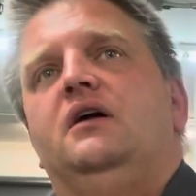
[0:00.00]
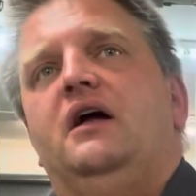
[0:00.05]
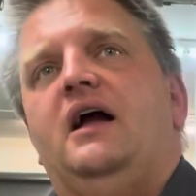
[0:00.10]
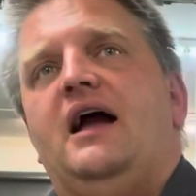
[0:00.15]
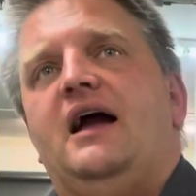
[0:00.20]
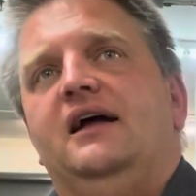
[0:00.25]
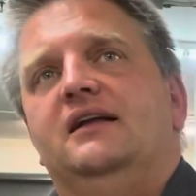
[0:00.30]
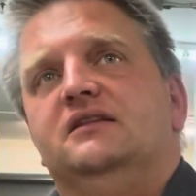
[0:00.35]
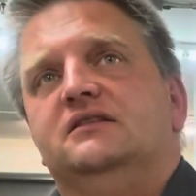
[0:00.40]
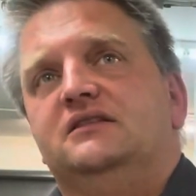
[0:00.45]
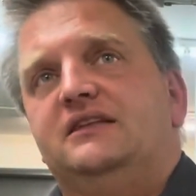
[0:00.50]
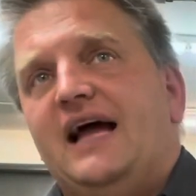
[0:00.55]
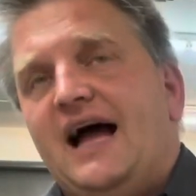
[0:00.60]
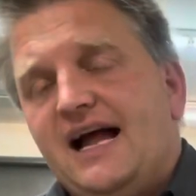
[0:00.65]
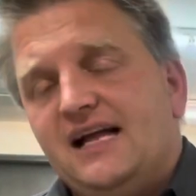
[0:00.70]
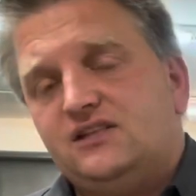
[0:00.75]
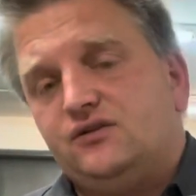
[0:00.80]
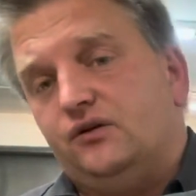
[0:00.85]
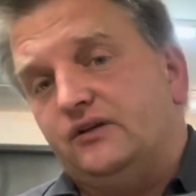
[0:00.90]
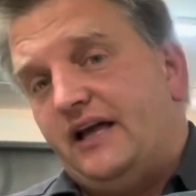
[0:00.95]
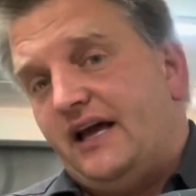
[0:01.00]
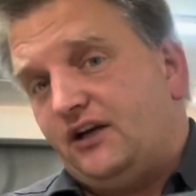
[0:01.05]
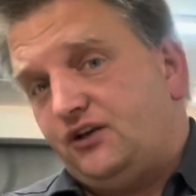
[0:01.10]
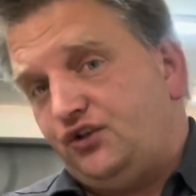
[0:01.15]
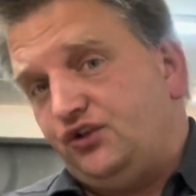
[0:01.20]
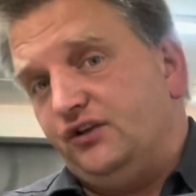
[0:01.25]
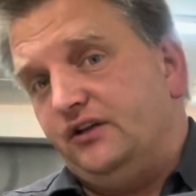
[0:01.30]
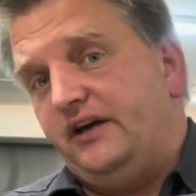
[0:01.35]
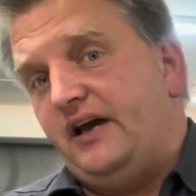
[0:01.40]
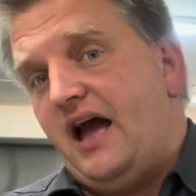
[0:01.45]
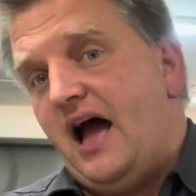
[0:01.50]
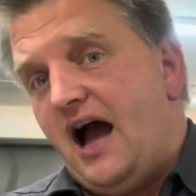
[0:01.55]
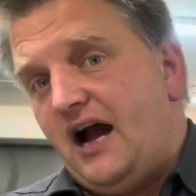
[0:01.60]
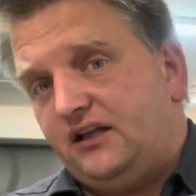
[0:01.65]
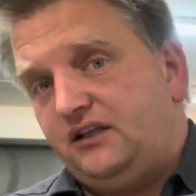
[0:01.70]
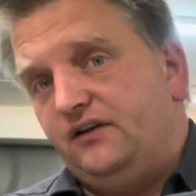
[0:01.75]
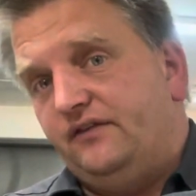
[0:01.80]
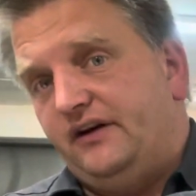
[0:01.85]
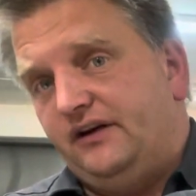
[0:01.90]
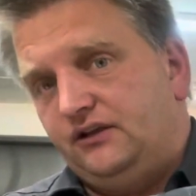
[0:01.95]
And that's what actually
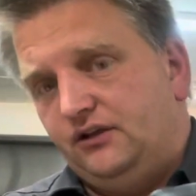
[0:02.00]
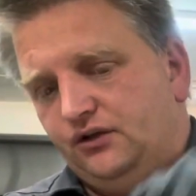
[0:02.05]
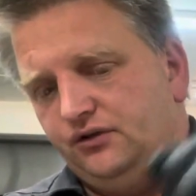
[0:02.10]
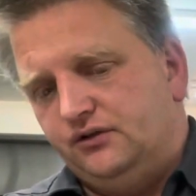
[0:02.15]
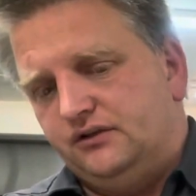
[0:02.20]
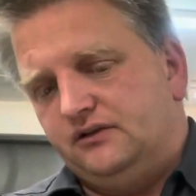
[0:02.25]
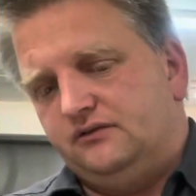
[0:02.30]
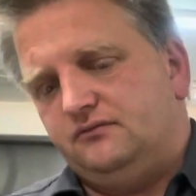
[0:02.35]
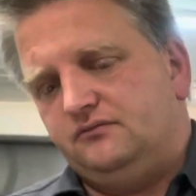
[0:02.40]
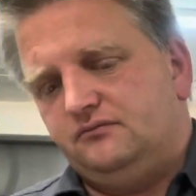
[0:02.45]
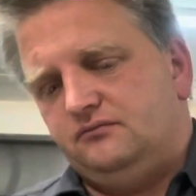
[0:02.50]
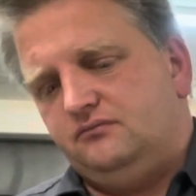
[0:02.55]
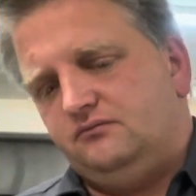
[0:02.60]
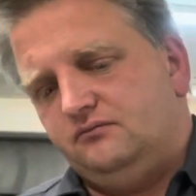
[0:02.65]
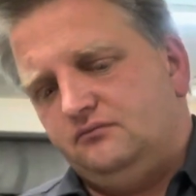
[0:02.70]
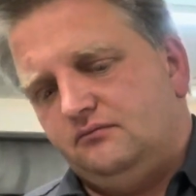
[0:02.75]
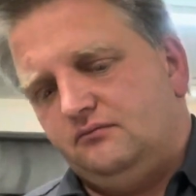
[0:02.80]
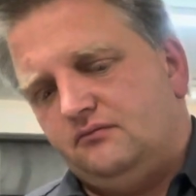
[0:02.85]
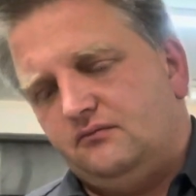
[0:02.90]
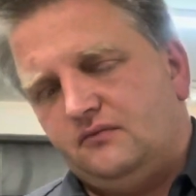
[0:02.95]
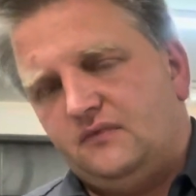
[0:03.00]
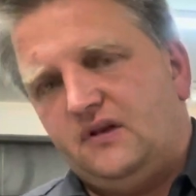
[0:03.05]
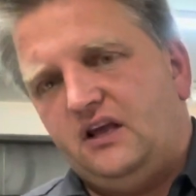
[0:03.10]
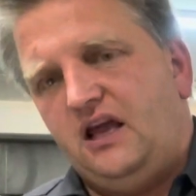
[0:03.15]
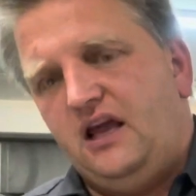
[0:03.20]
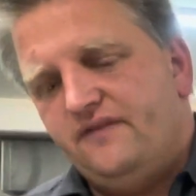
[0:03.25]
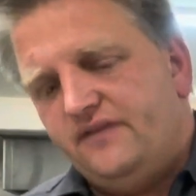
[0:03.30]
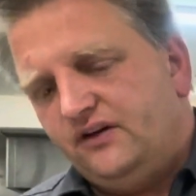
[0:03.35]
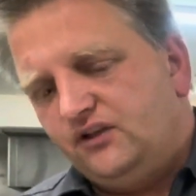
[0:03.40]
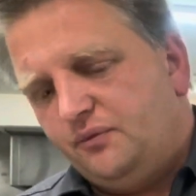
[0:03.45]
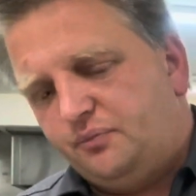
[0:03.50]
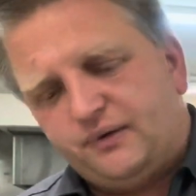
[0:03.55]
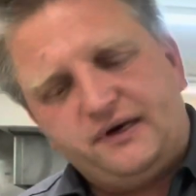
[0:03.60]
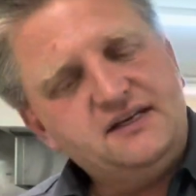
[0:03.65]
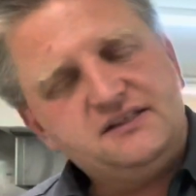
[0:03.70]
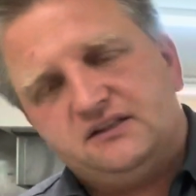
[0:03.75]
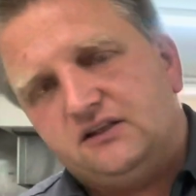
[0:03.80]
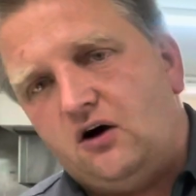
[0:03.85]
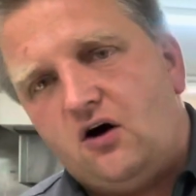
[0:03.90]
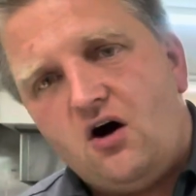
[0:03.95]
activates the unit. Even you
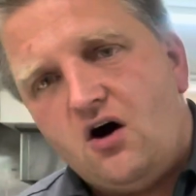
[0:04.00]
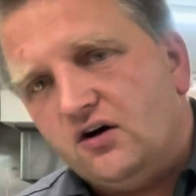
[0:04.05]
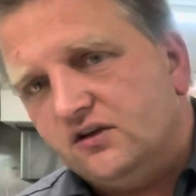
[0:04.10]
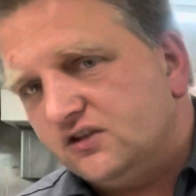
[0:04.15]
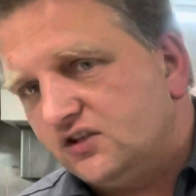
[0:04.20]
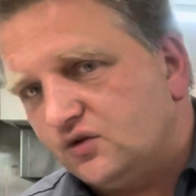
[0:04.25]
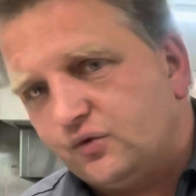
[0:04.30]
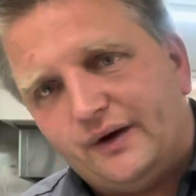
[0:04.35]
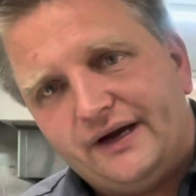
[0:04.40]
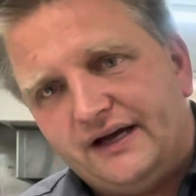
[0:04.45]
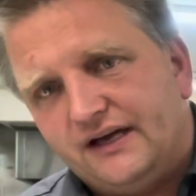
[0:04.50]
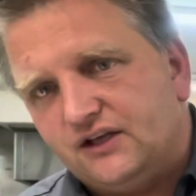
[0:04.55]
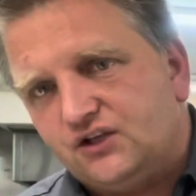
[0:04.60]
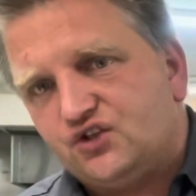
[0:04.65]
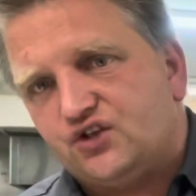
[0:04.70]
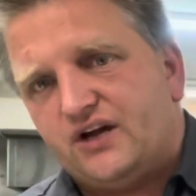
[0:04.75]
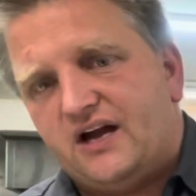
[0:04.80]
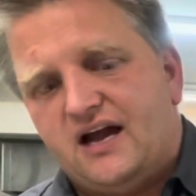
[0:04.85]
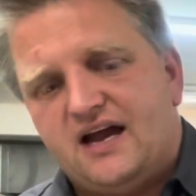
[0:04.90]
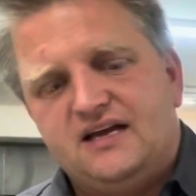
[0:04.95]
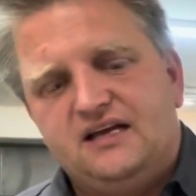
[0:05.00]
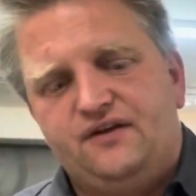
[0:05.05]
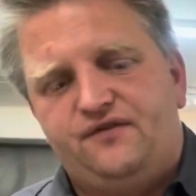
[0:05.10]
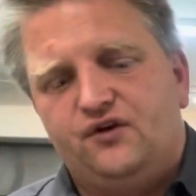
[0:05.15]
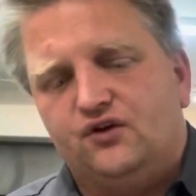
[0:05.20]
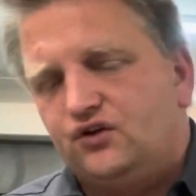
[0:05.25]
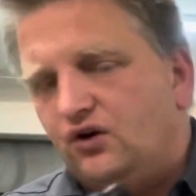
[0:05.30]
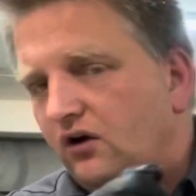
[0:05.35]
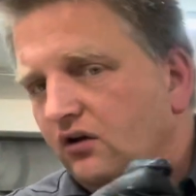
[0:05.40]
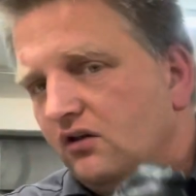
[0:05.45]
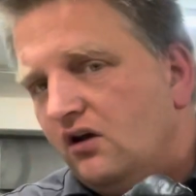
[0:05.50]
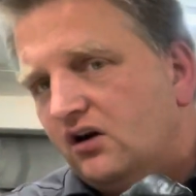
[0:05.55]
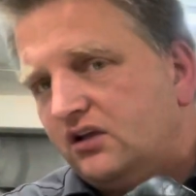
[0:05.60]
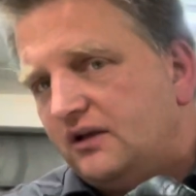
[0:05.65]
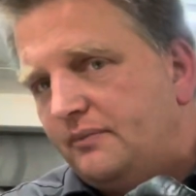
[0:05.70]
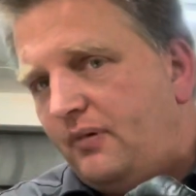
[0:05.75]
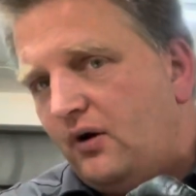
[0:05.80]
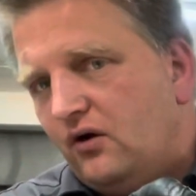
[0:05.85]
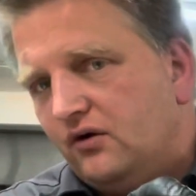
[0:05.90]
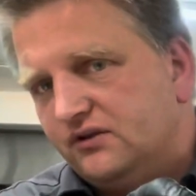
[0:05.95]
press the on switch, if you don't lock
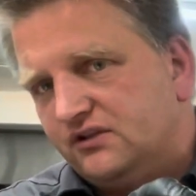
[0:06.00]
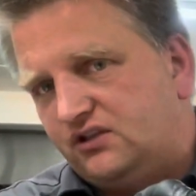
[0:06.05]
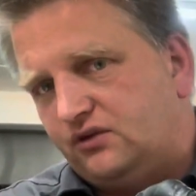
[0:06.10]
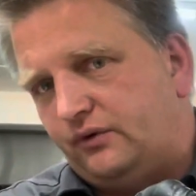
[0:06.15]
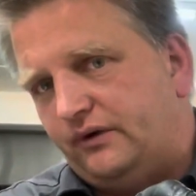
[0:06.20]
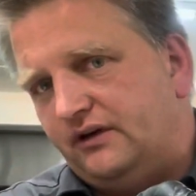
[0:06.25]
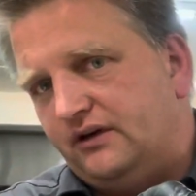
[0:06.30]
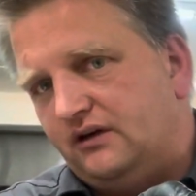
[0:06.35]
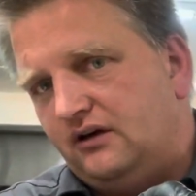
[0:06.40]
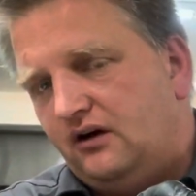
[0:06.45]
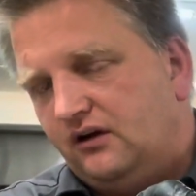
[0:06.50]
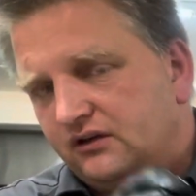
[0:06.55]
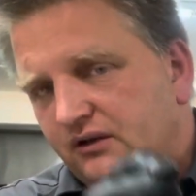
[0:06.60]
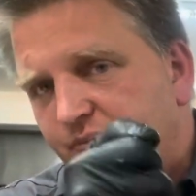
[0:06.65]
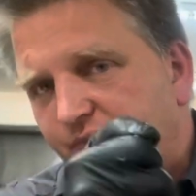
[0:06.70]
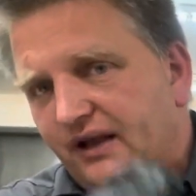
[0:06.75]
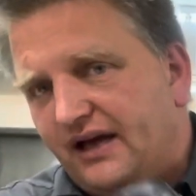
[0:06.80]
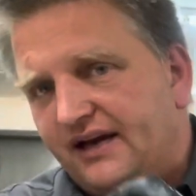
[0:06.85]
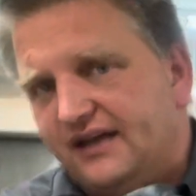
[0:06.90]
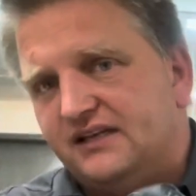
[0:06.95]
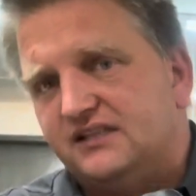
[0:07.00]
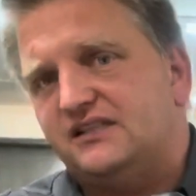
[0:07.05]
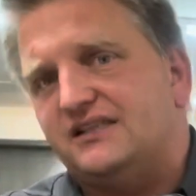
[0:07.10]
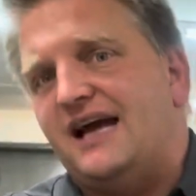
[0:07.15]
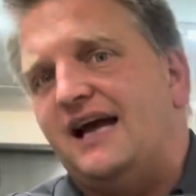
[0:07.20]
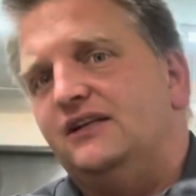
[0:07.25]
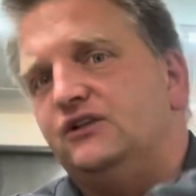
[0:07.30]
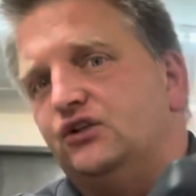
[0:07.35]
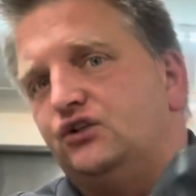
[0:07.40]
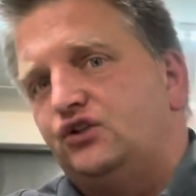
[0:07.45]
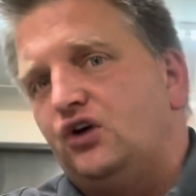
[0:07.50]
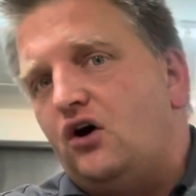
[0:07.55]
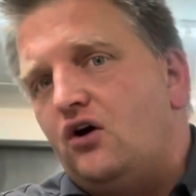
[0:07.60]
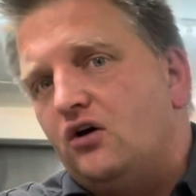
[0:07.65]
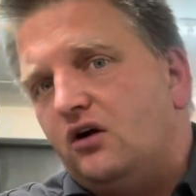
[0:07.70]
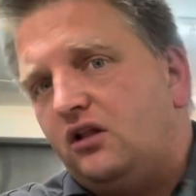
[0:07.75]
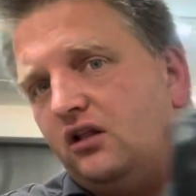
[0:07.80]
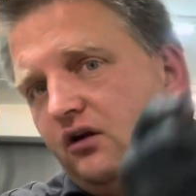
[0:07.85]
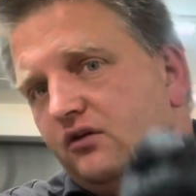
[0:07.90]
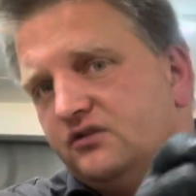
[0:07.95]
the ball in place and you
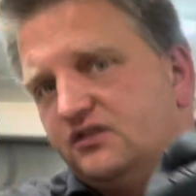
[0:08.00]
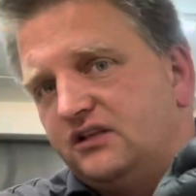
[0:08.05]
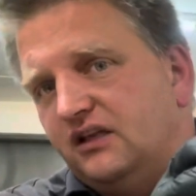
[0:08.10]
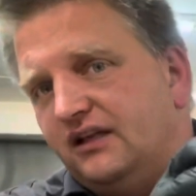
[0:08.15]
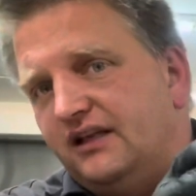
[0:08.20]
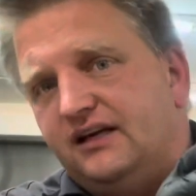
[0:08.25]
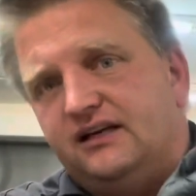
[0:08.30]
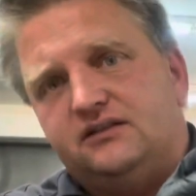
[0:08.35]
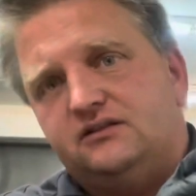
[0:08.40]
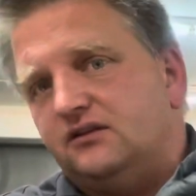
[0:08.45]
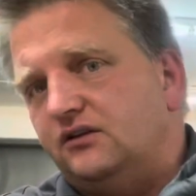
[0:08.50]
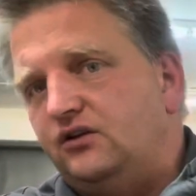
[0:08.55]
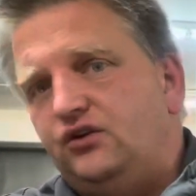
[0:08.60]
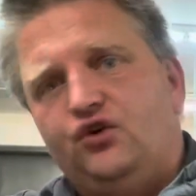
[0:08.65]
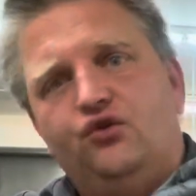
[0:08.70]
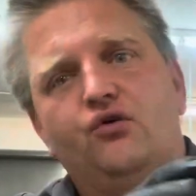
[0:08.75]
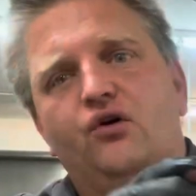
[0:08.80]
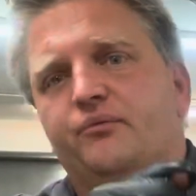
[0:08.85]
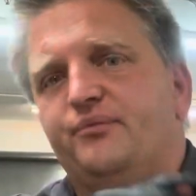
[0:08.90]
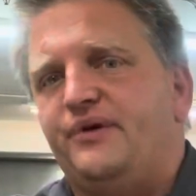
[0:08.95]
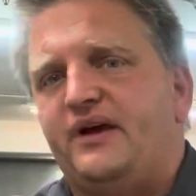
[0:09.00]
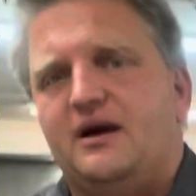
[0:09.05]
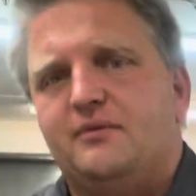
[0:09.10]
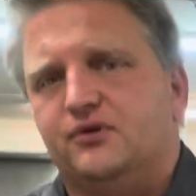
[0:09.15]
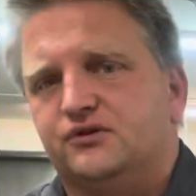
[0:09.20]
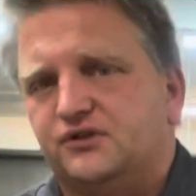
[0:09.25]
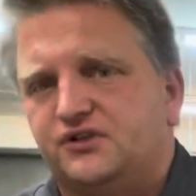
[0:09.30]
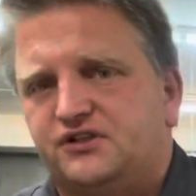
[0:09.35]
don't close the lid, you won't be able to